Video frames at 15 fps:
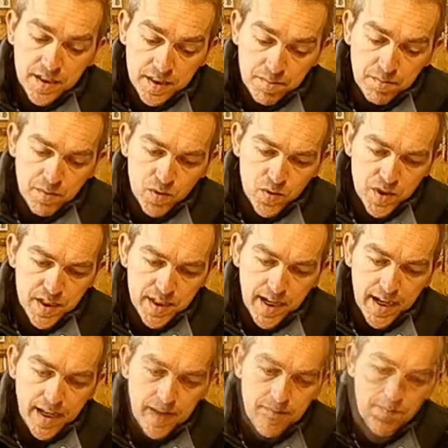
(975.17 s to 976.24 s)
some more
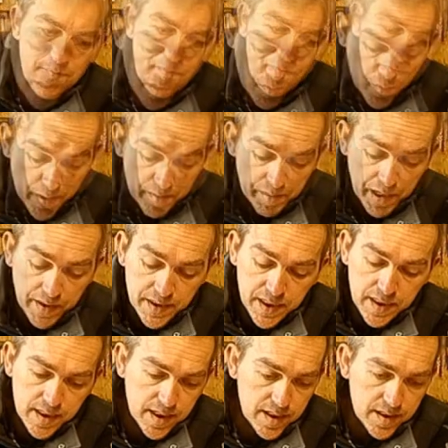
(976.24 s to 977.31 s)
today. What I'm going
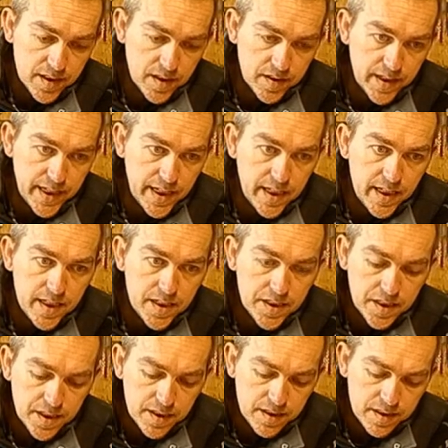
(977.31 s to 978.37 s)
to start on
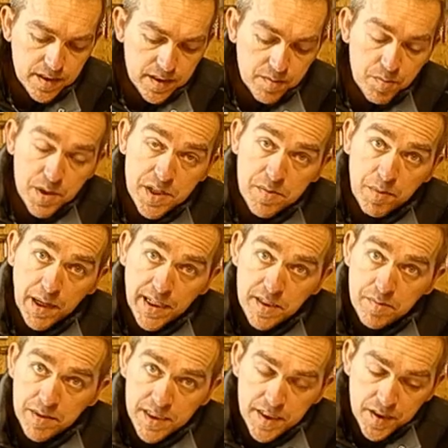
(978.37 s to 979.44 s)
is the bridge
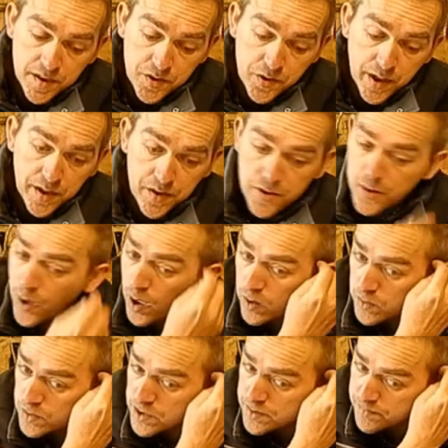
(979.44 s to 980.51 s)
placement and the string through
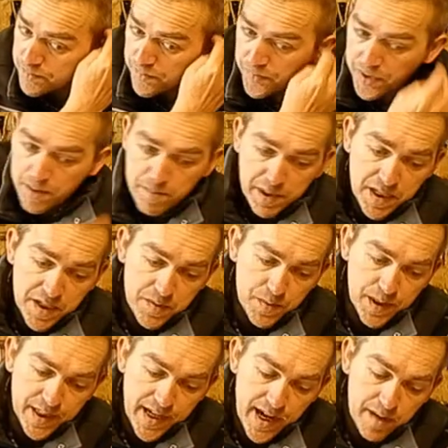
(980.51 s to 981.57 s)
holes, because
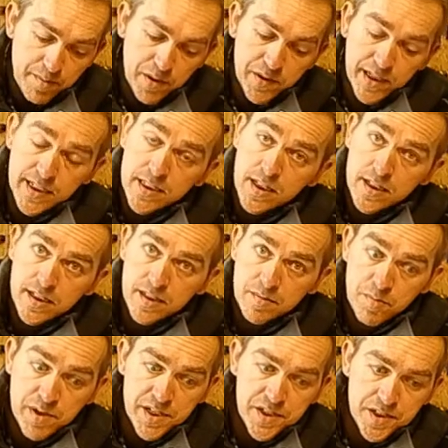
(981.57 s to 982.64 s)
with the neck pocket done and the
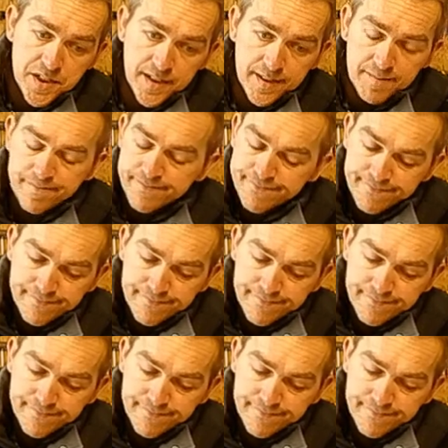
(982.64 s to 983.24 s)
bridge done,